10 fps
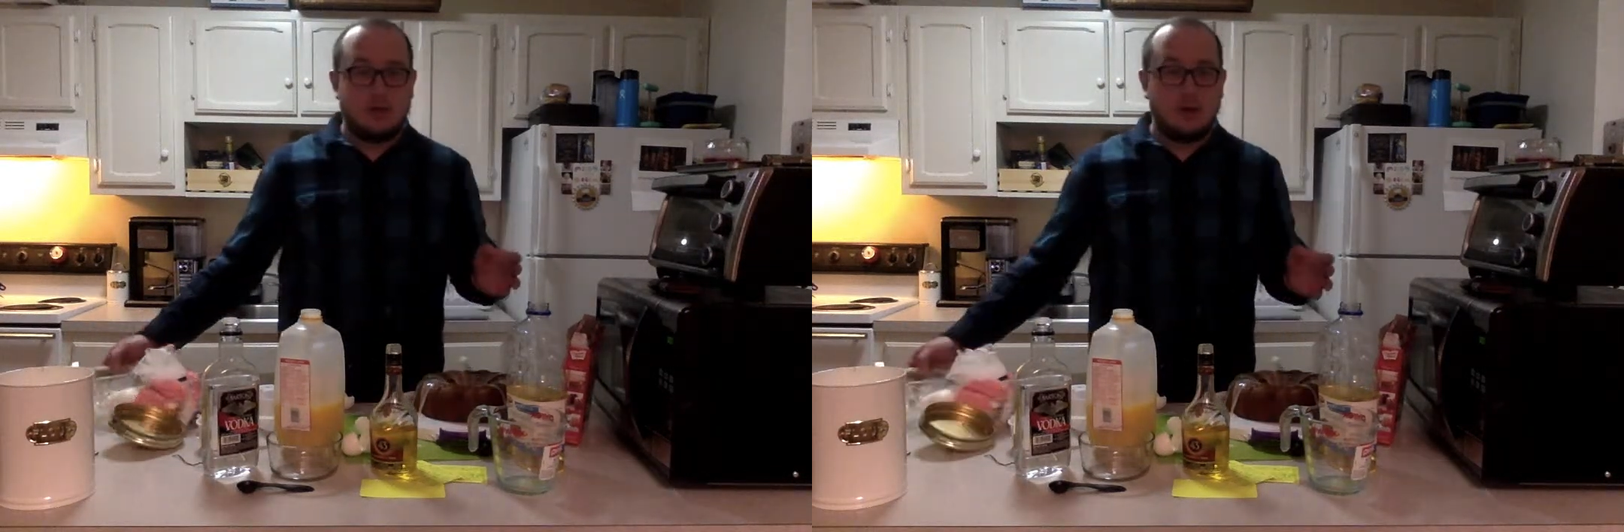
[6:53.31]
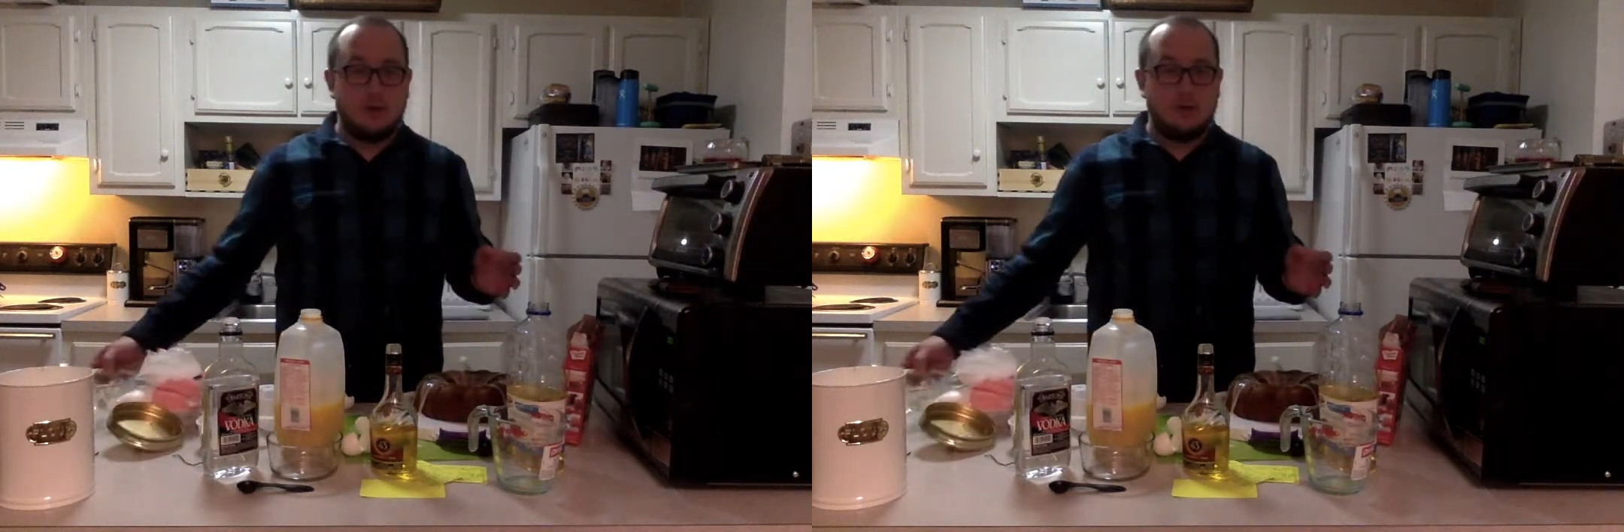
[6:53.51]

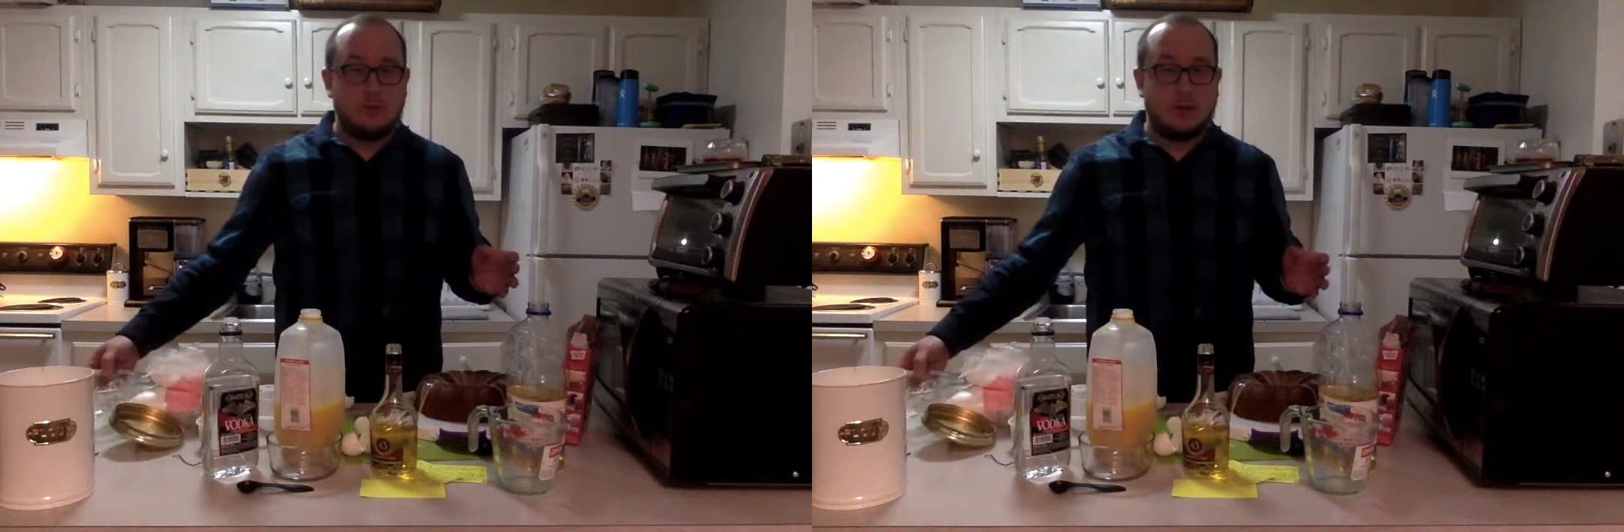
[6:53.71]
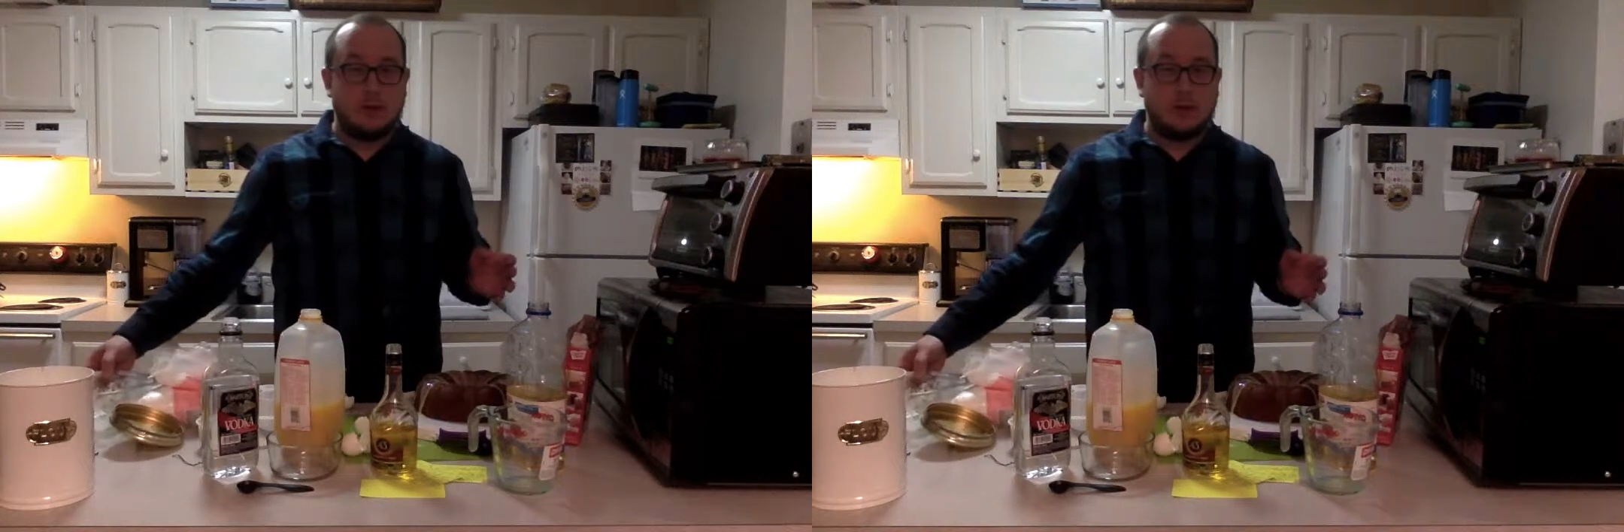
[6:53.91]
a Harvey
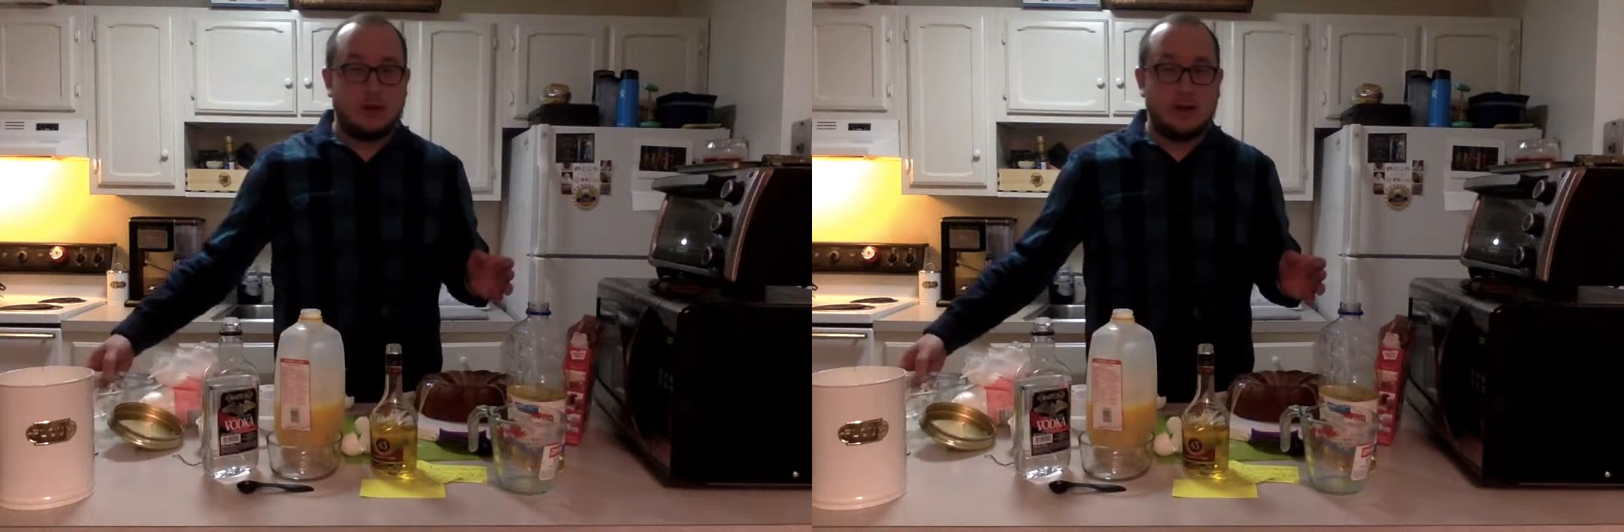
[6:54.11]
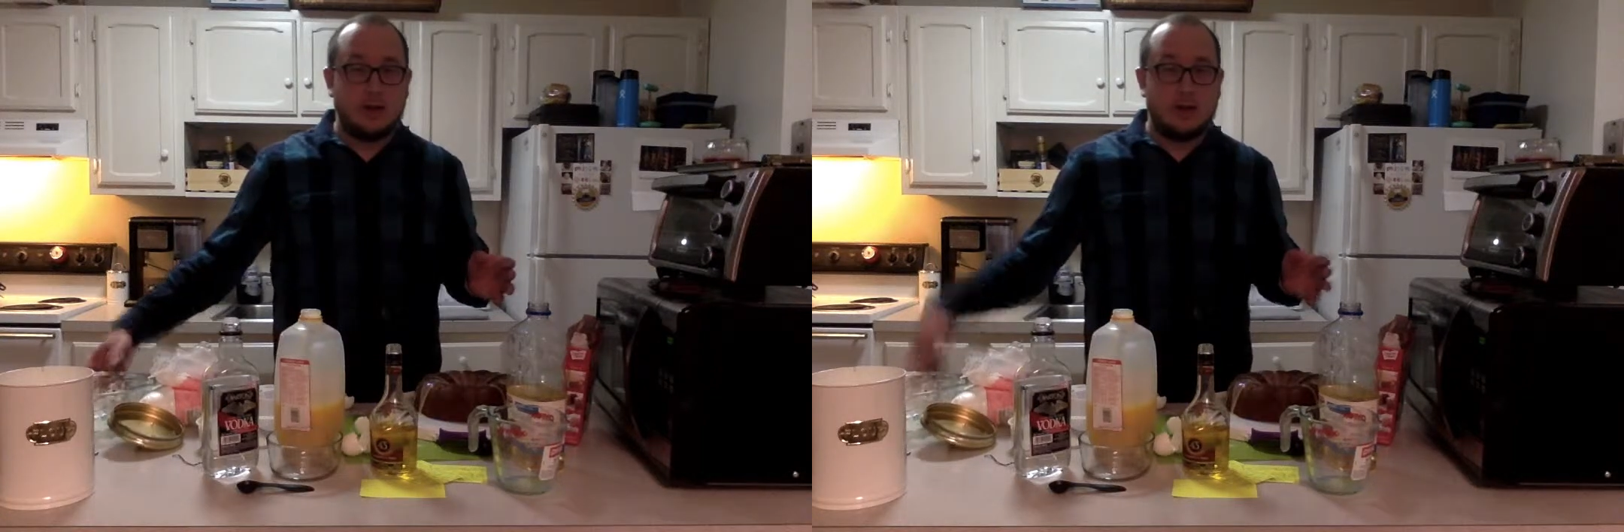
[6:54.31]
Wallbanger
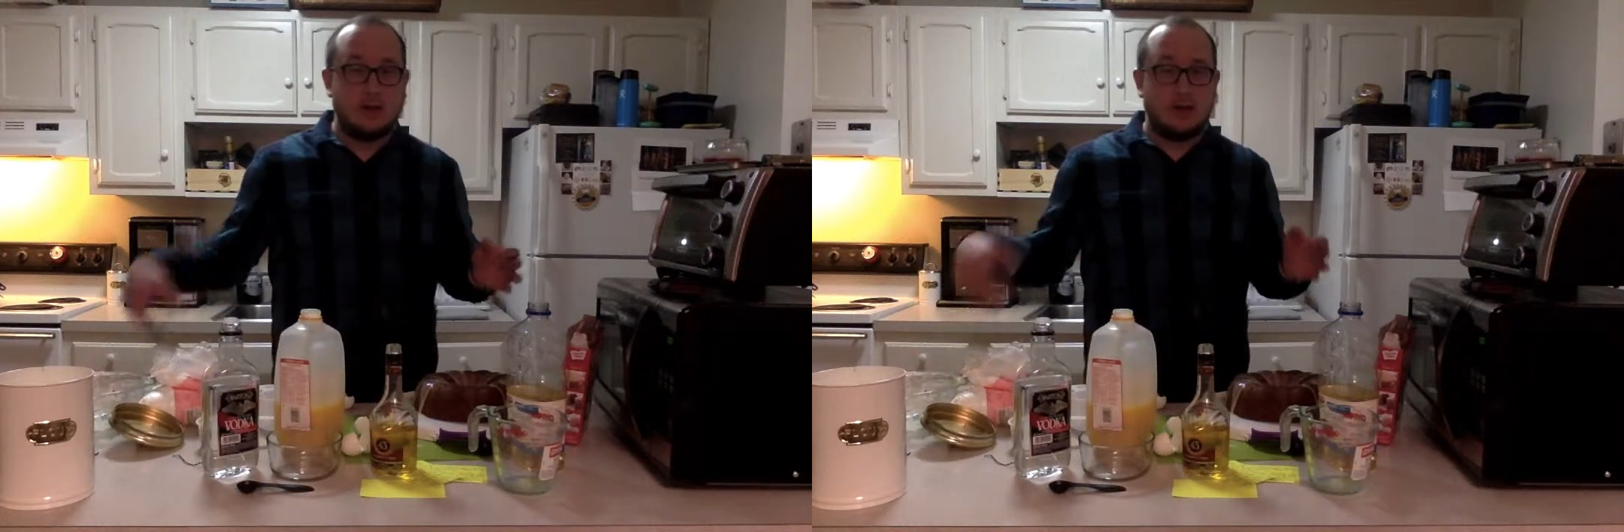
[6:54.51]
cake.